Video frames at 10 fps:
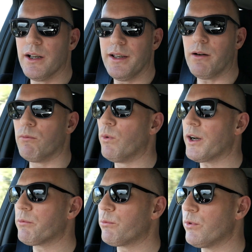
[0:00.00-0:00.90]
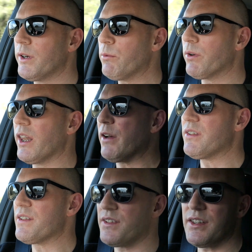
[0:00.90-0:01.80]
Now, what I really would love
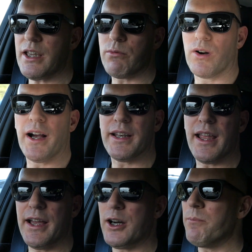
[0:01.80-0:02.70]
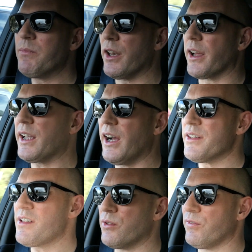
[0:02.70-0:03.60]
to see right now, and I
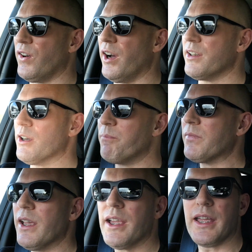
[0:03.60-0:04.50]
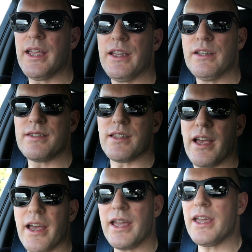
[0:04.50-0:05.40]
can't seem to find it, is
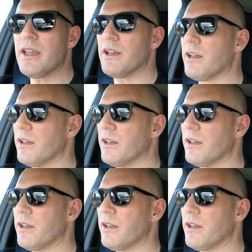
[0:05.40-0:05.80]
a